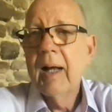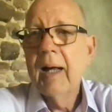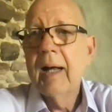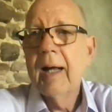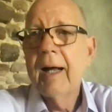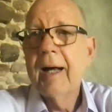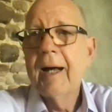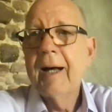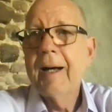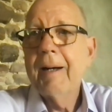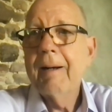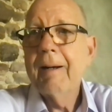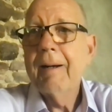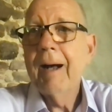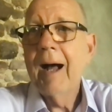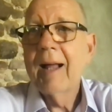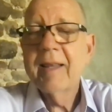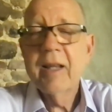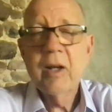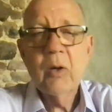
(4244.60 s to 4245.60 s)
I
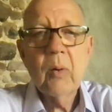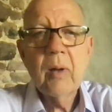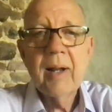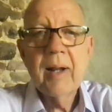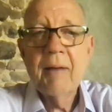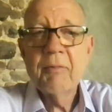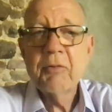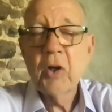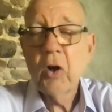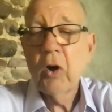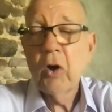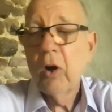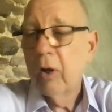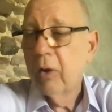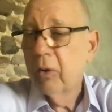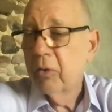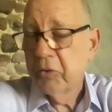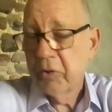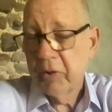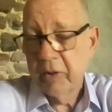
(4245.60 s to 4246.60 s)
think we're going to have to
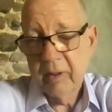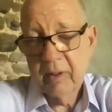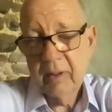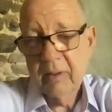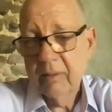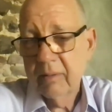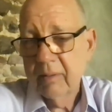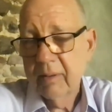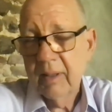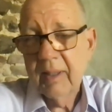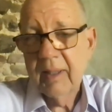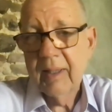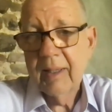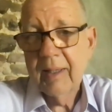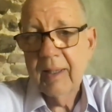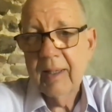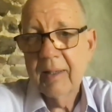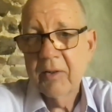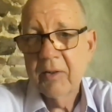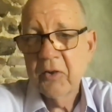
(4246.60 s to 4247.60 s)
close here.
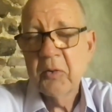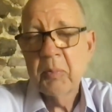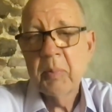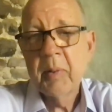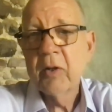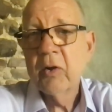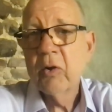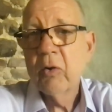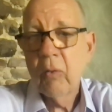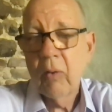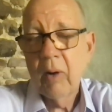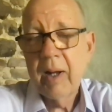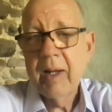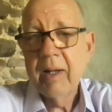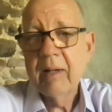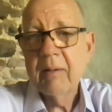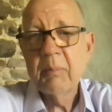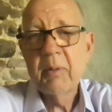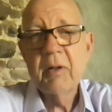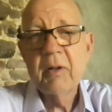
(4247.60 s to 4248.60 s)
This has been
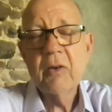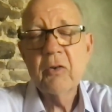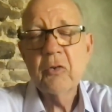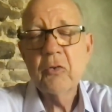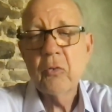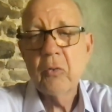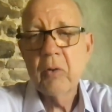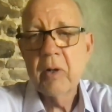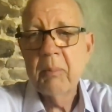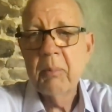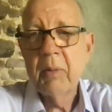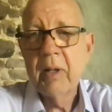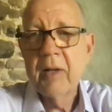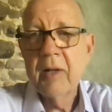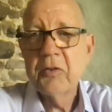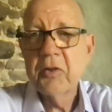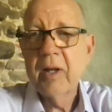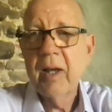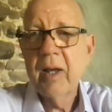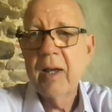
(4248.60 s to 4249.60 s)
great, been extremely
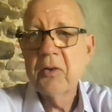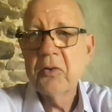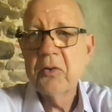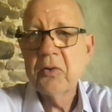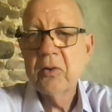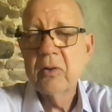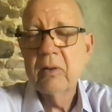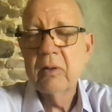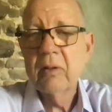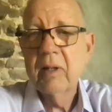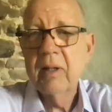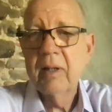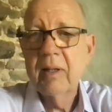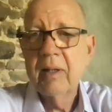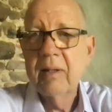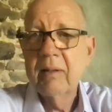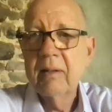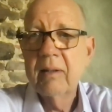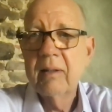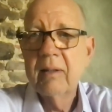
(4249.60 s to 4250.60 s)
educational
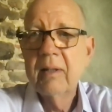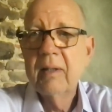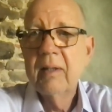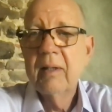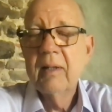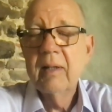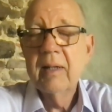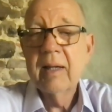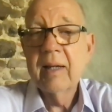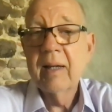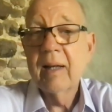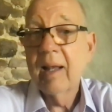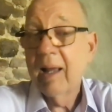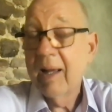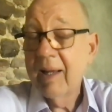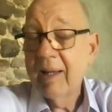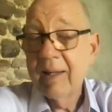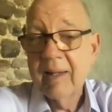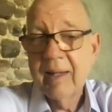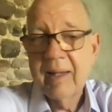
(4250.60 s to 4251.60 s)
and
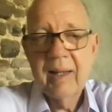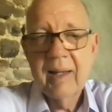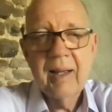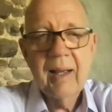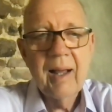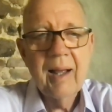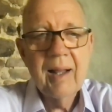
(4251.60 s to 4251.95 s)
enlightening.